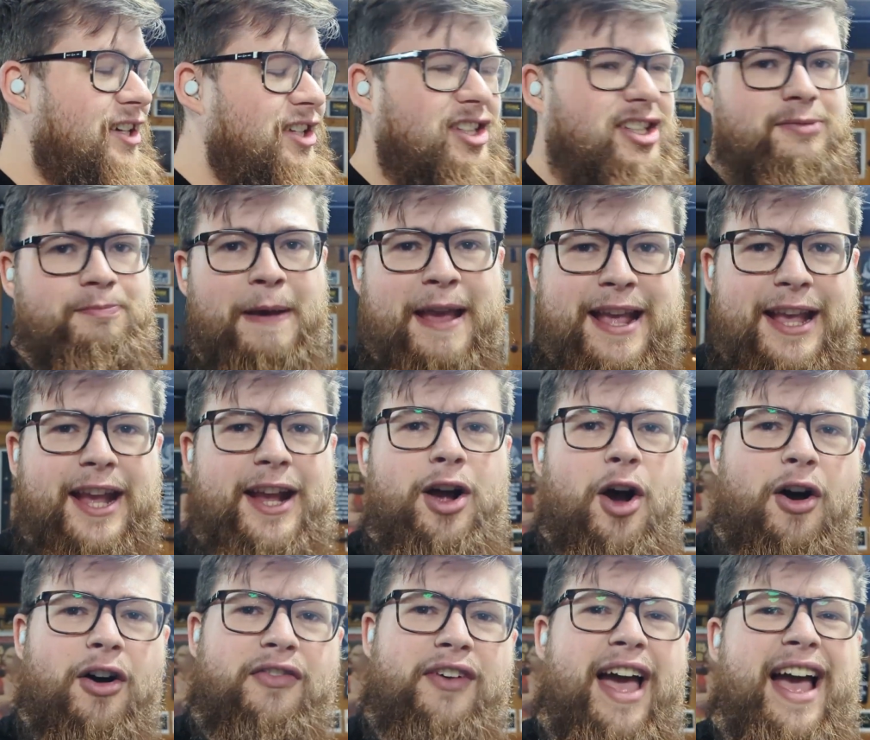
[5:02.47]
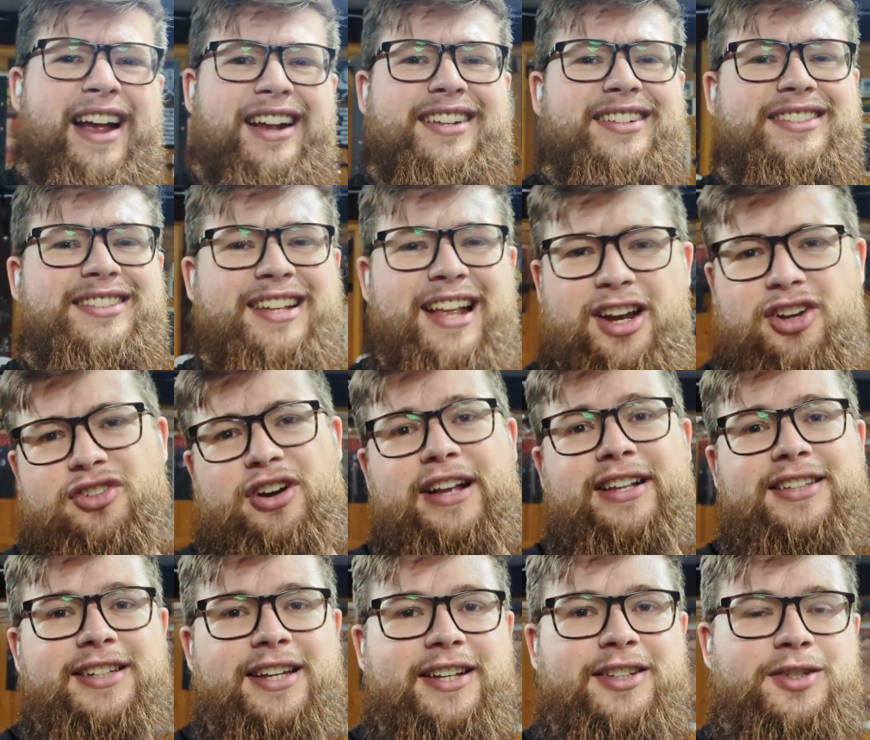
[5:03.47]
And speaking of
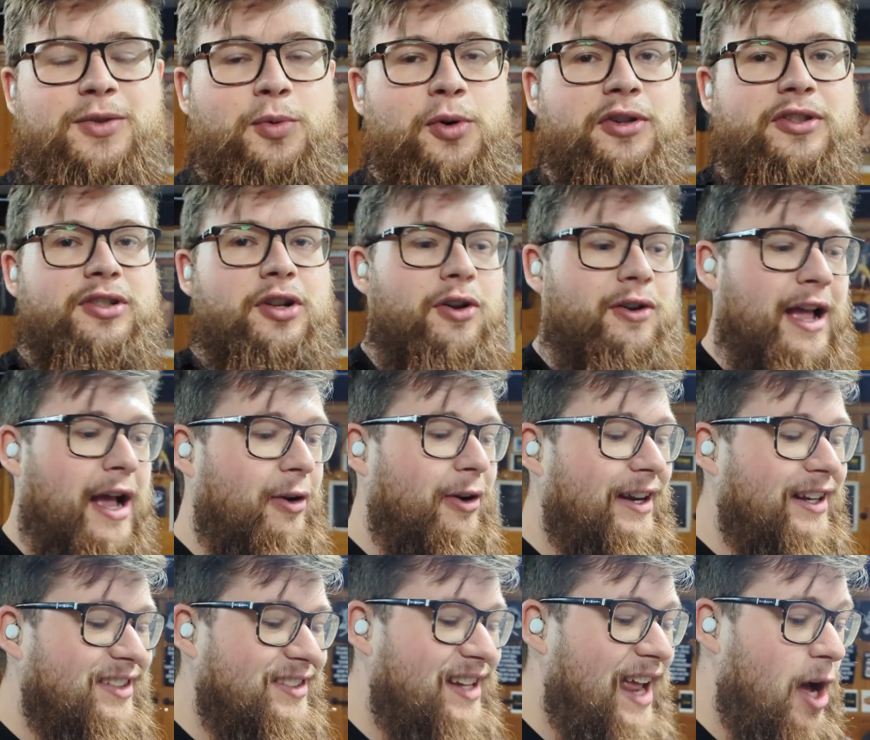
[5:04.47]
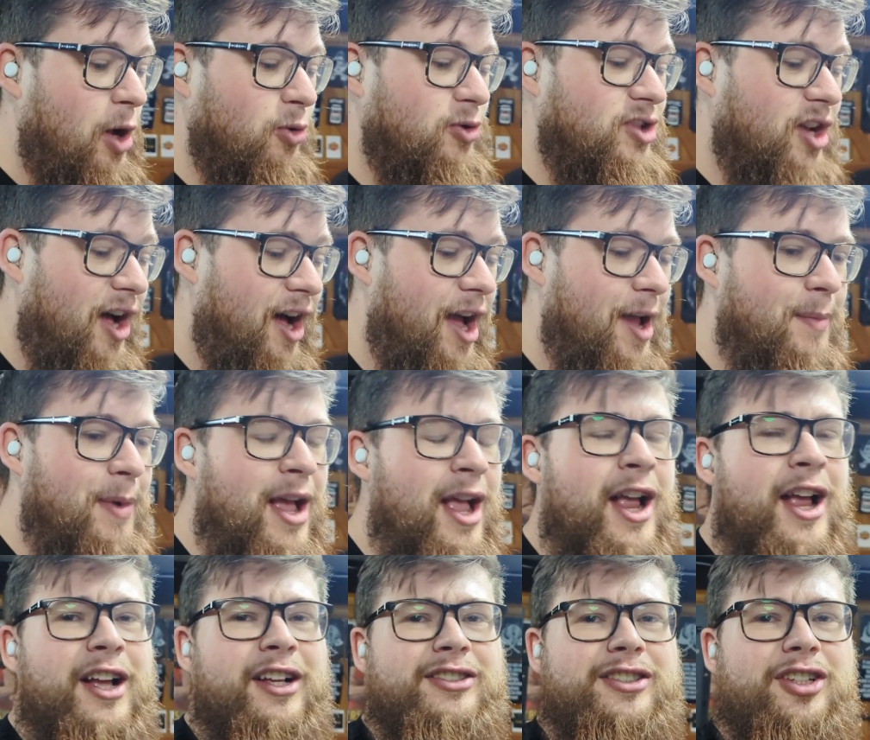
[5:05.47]
accelerating towards a lockout, it is now time
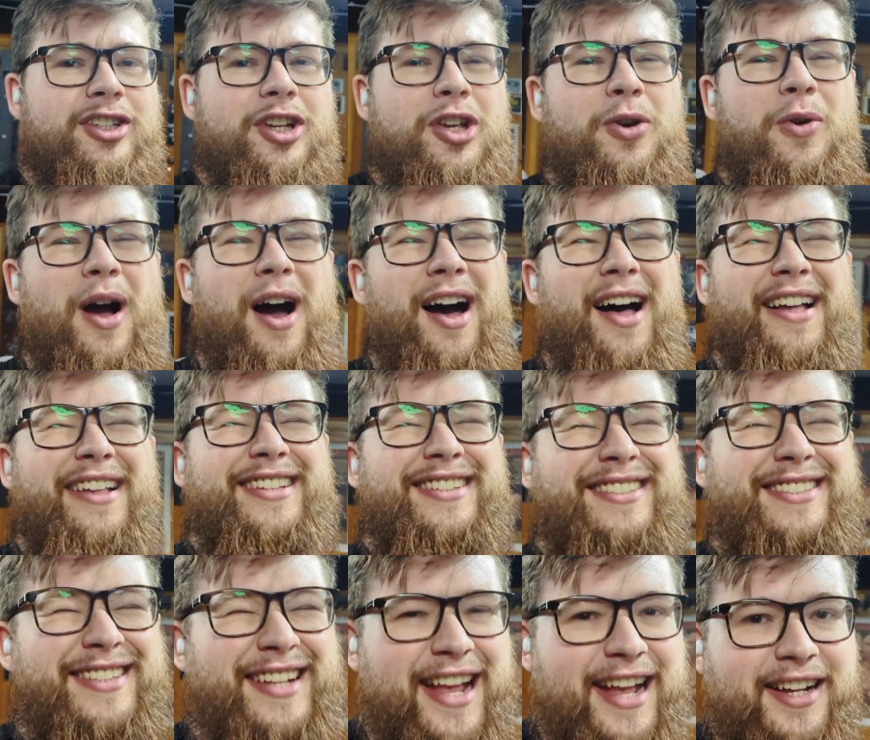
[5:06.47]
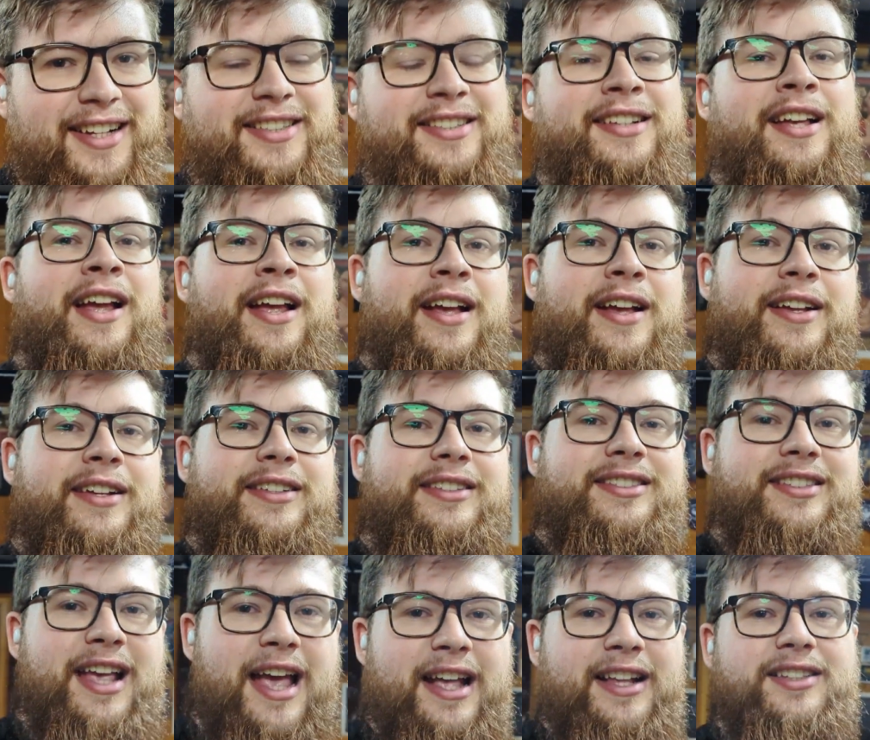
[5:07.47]
to do our 6
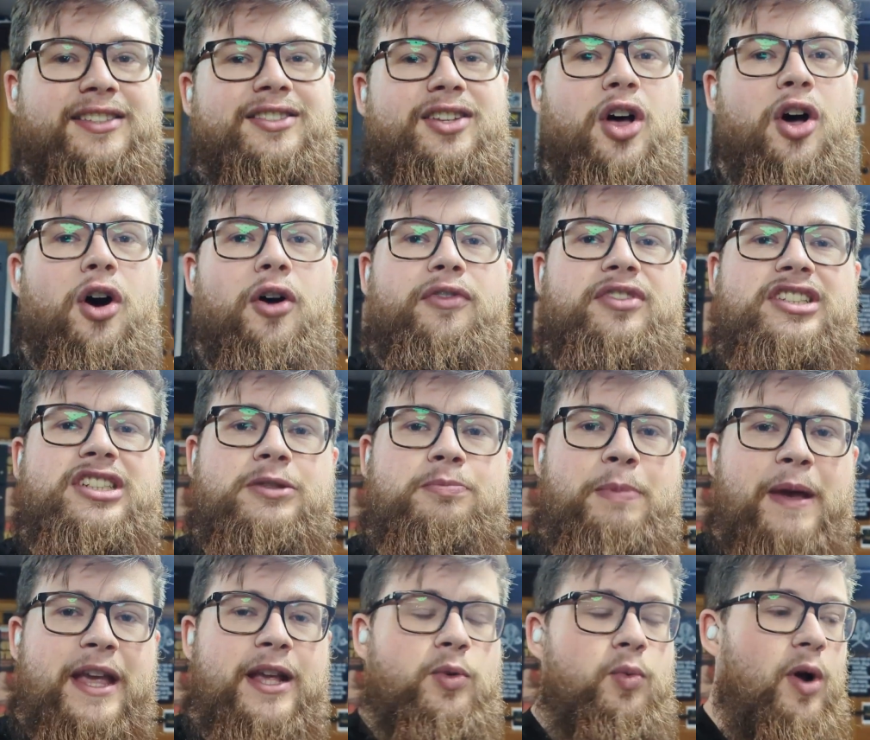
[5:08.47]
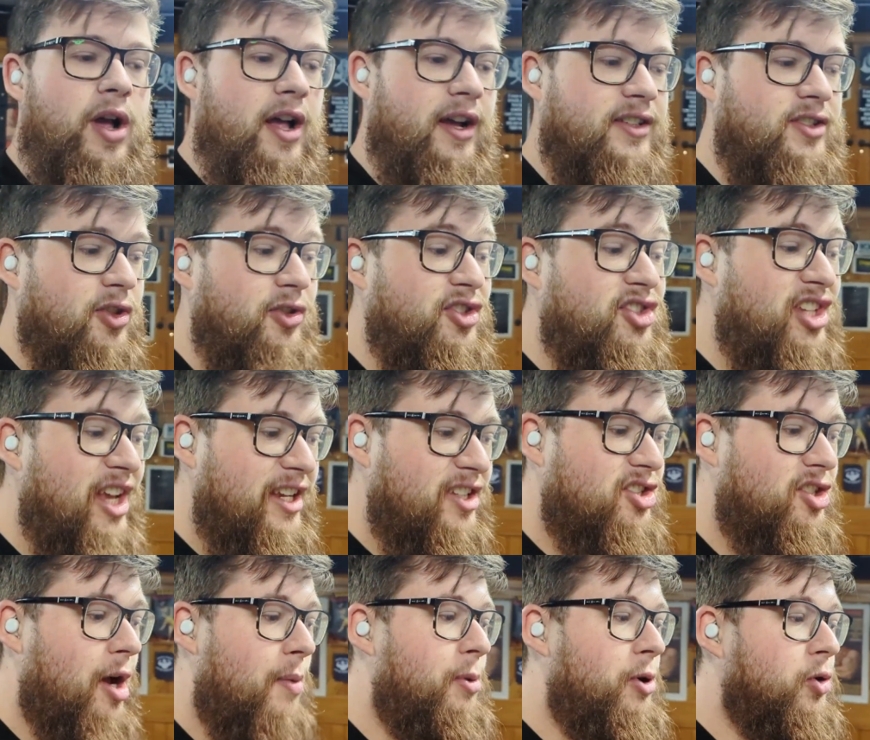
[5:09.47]
sets of speed work. So 6
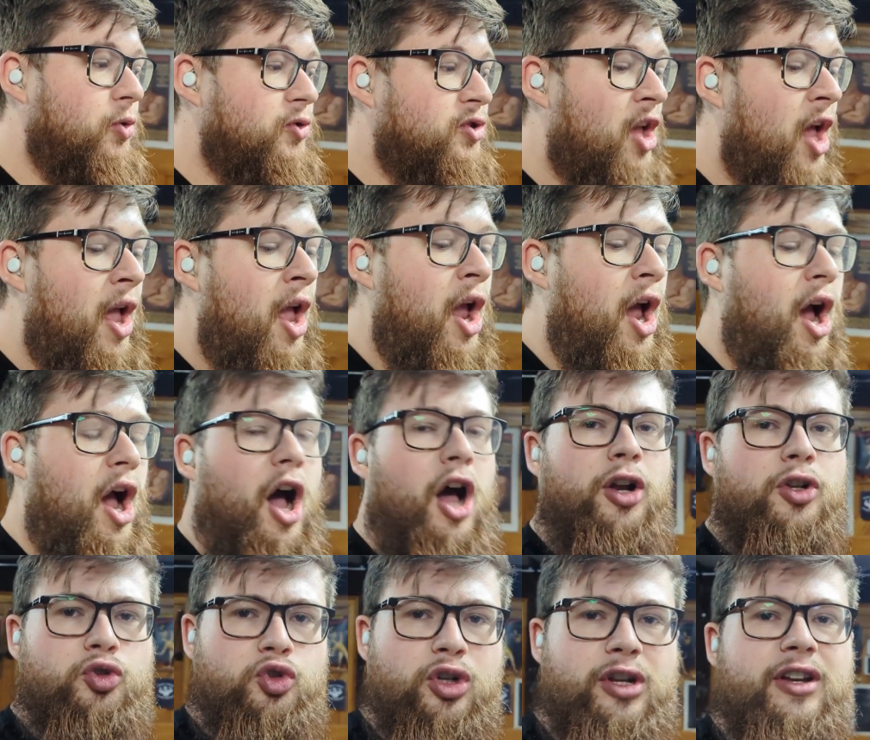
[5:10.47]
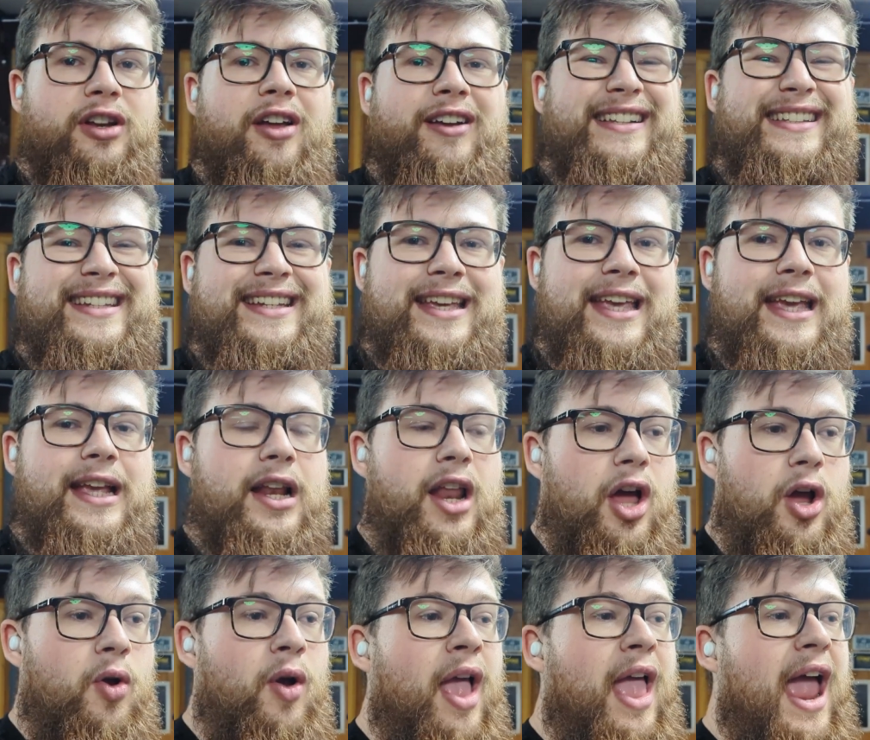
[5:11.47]
doubles, 190
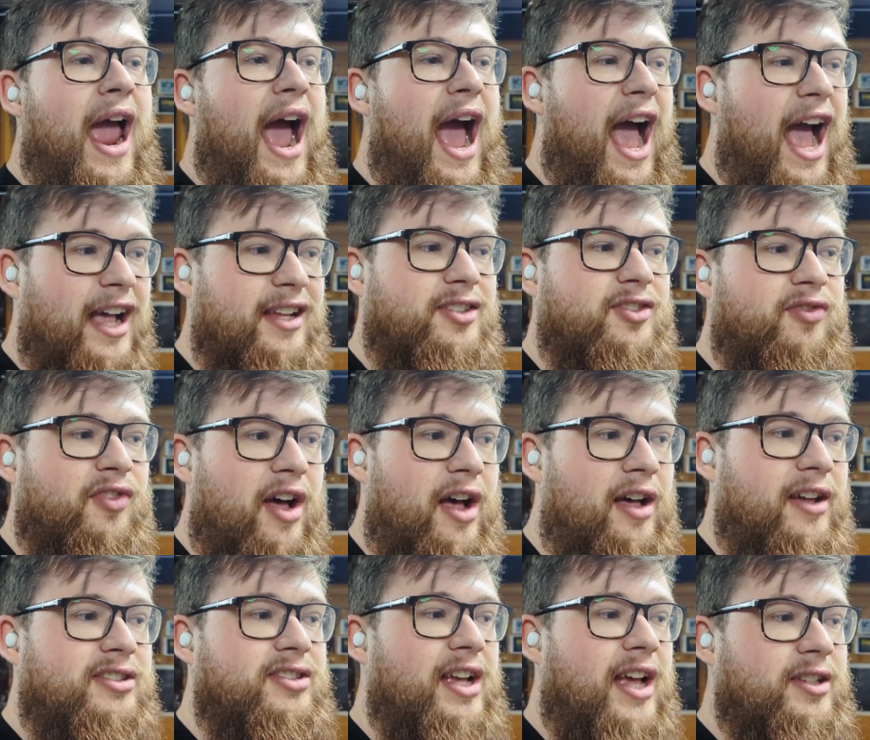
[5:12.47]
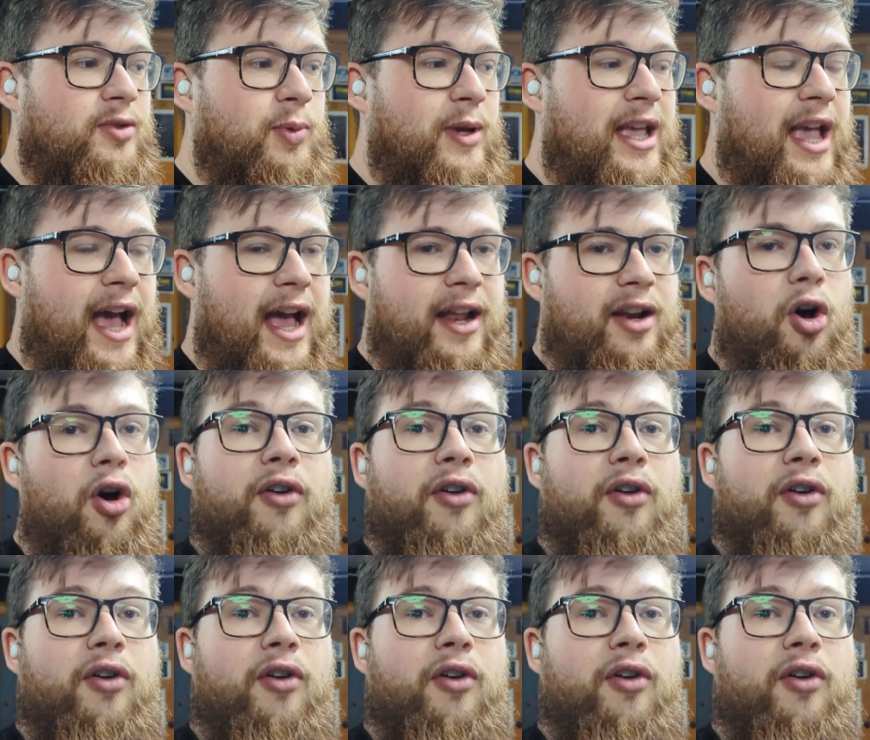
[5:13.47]
kilo, as fast as we can.